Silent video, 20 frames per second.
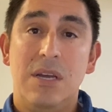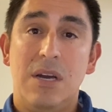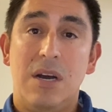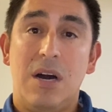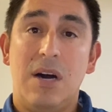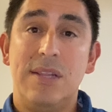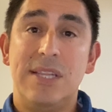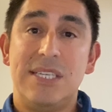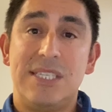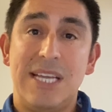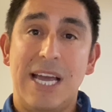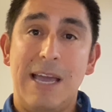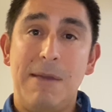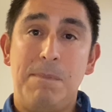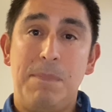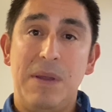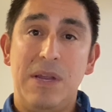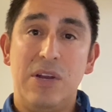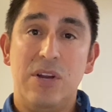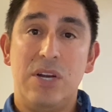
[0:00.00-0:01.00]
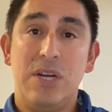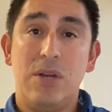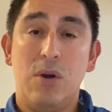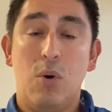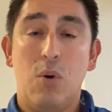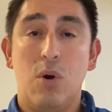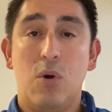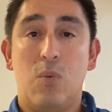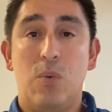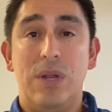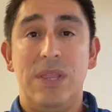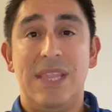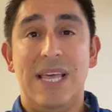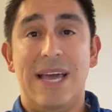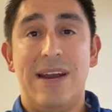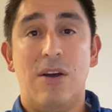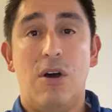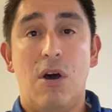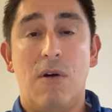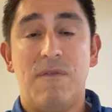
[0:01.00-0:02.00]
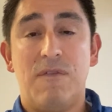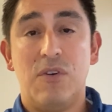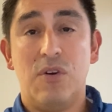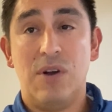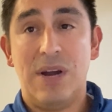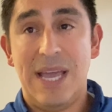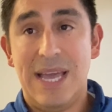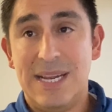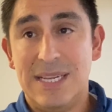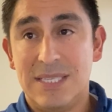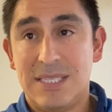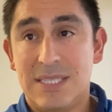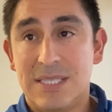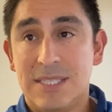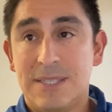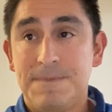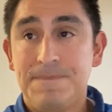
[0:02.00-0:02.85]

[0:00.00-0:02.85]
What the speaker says: on the time period or when that offer ends.